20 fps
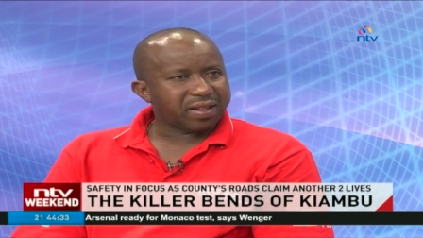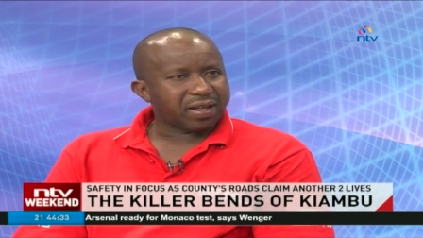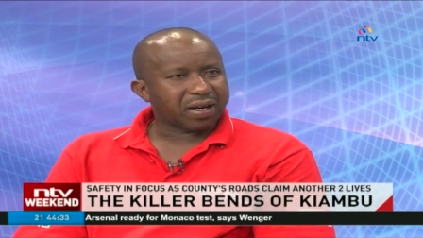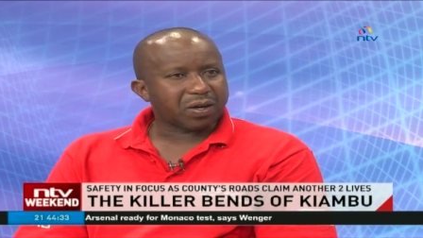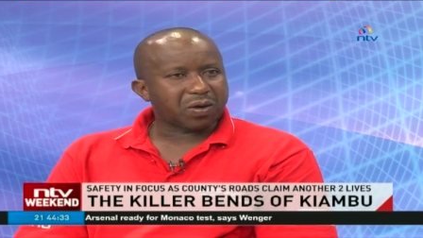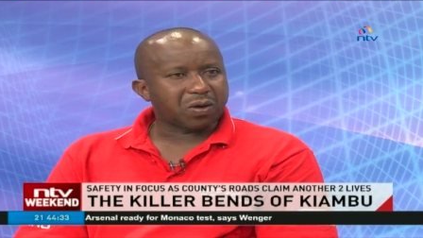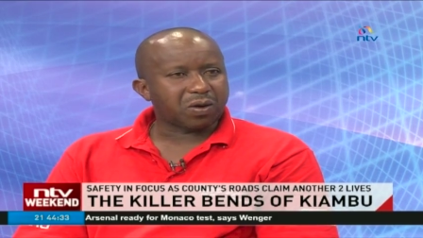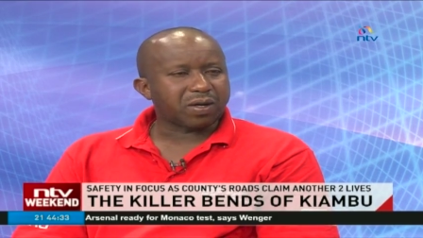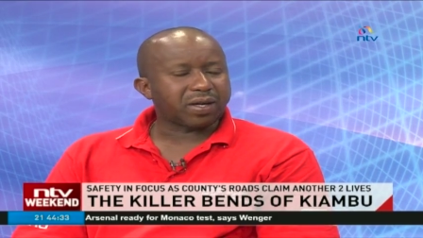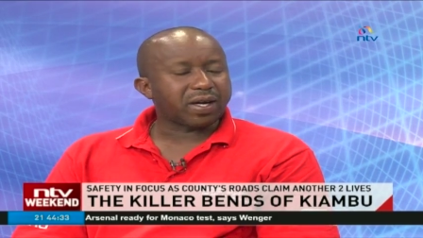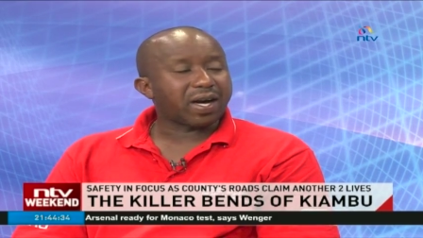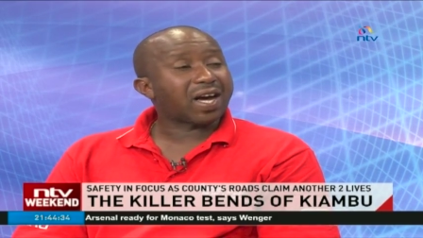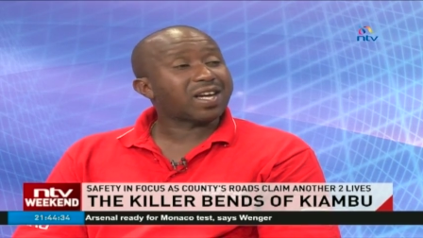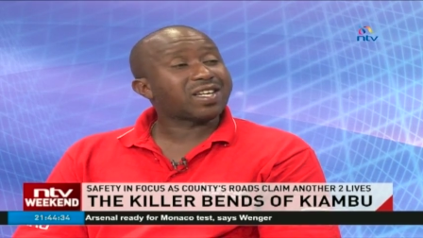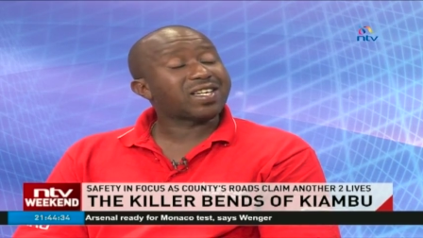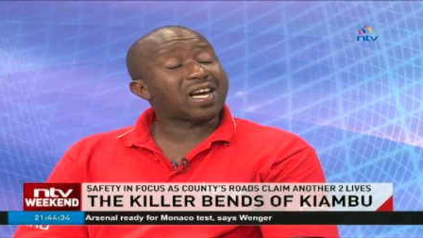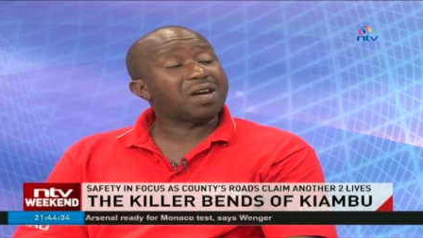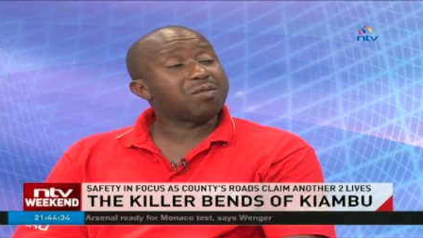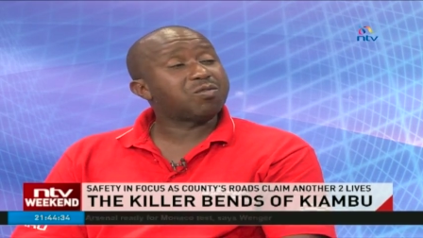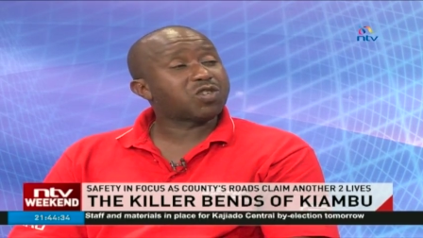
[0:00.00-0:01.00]
They're called
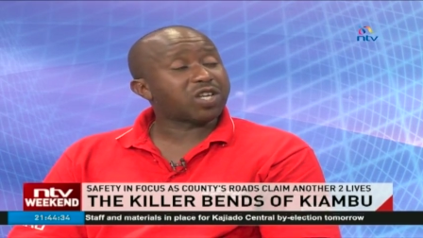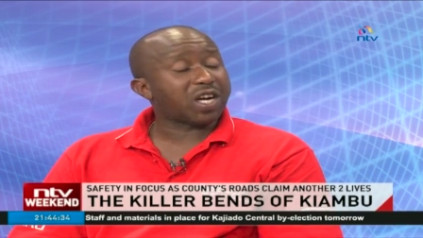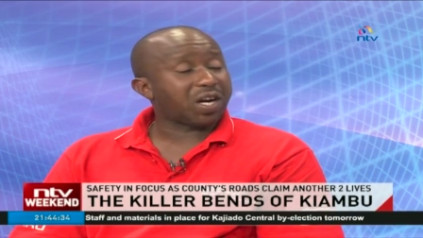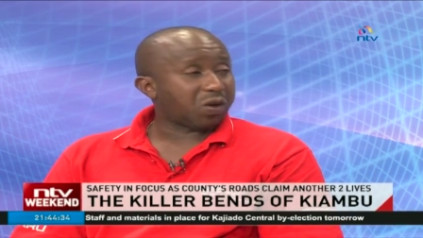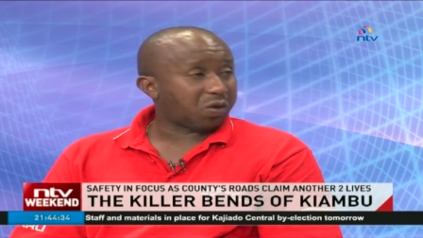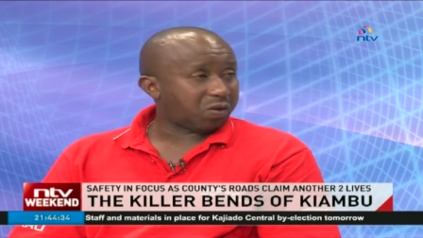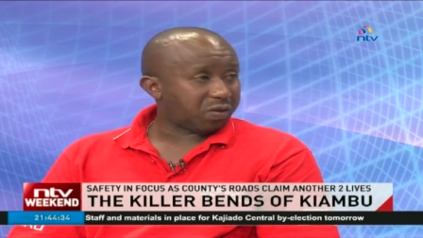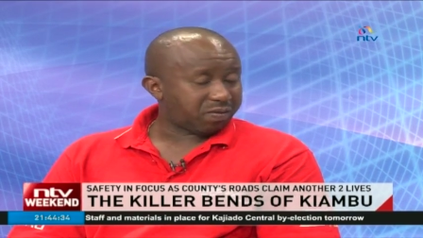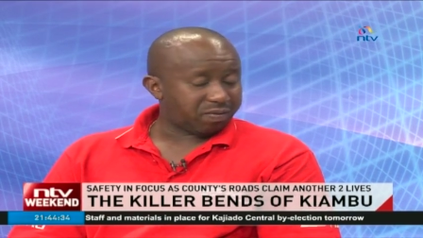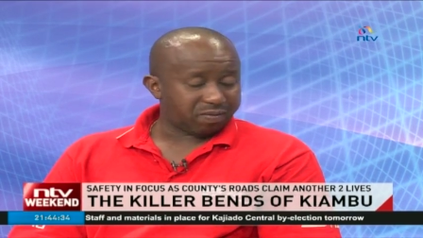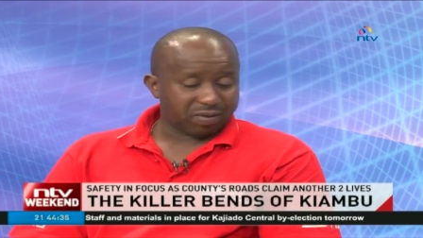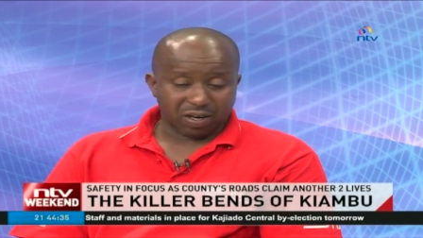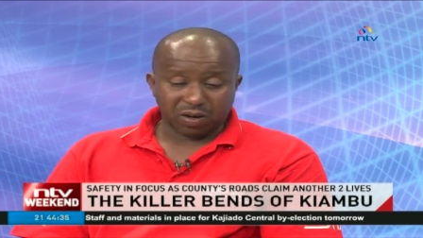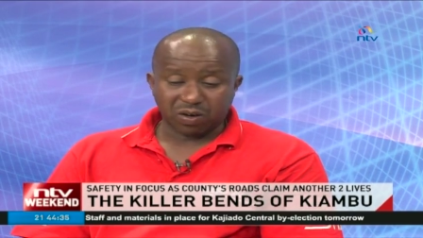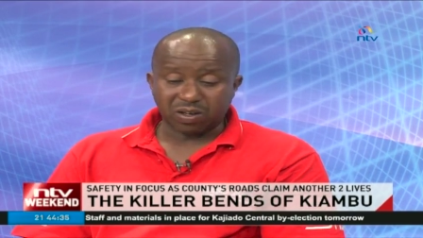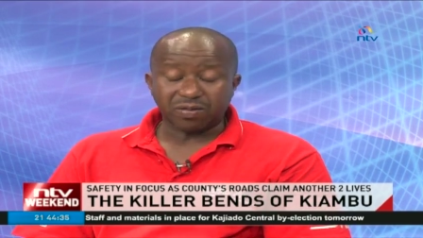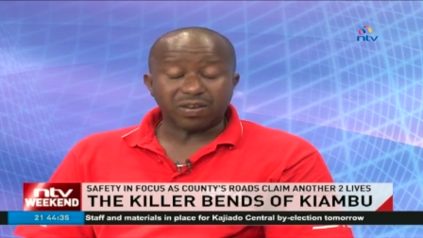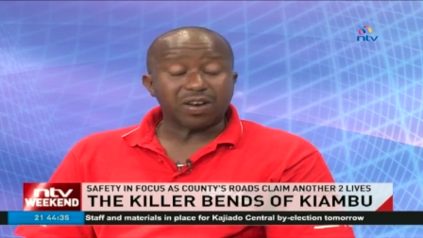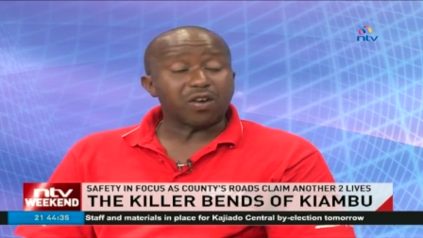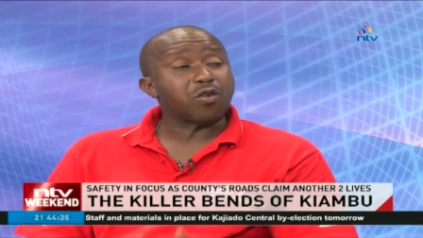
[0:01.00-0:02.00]
a time trial. They're
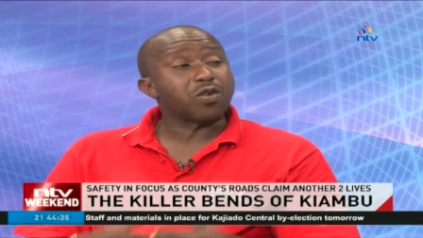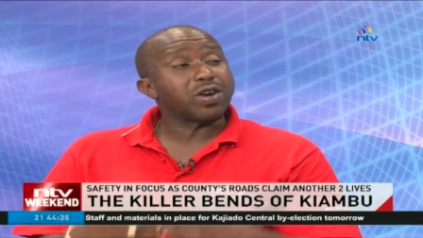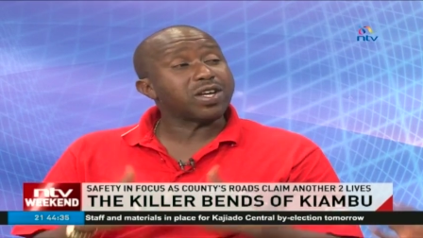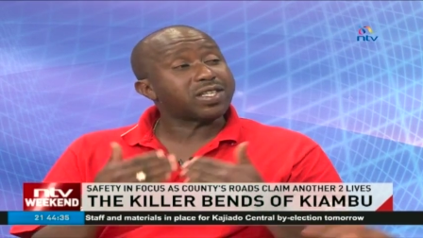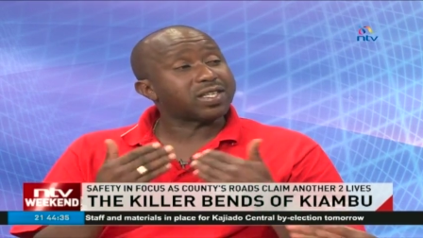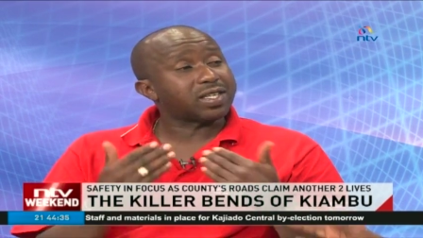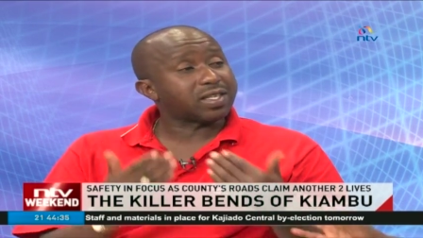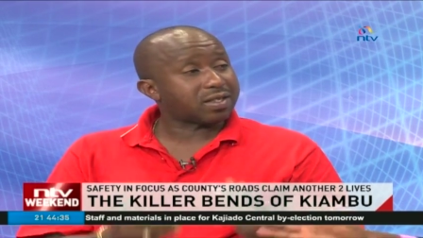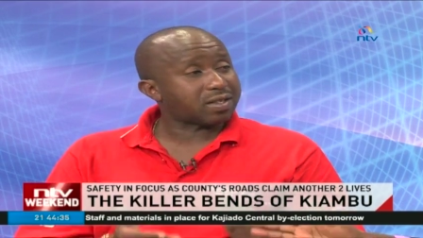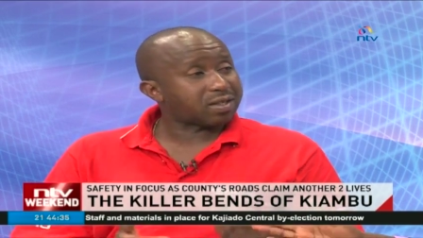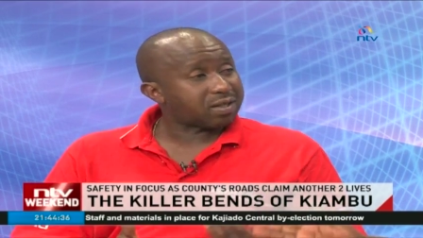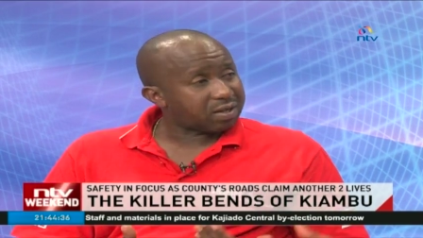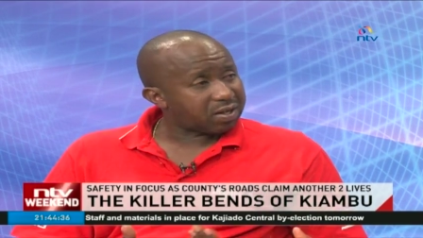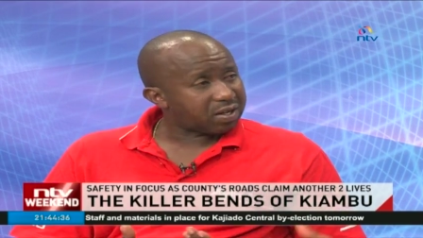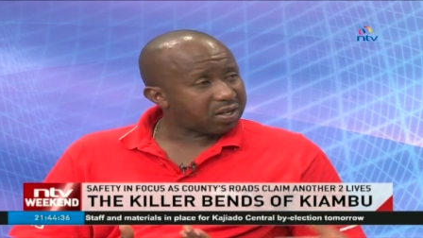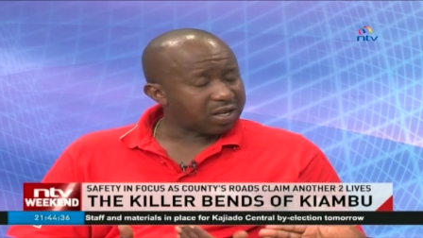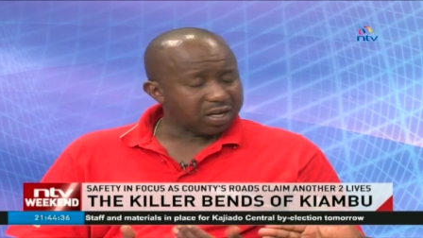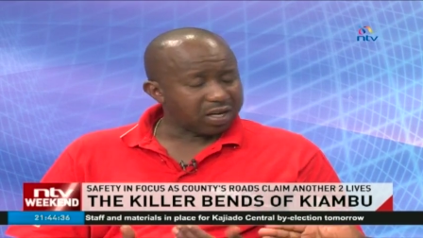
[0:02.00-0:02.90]
not even. Races. What is a time trial?